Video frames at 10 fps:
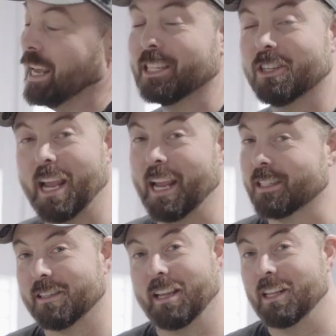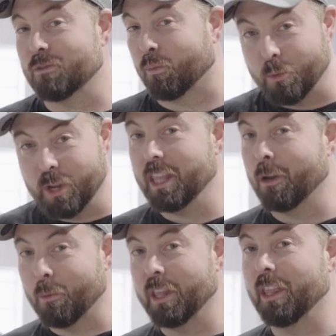it's really,
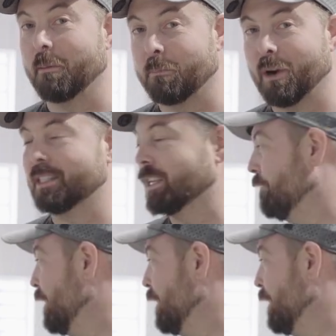really impressive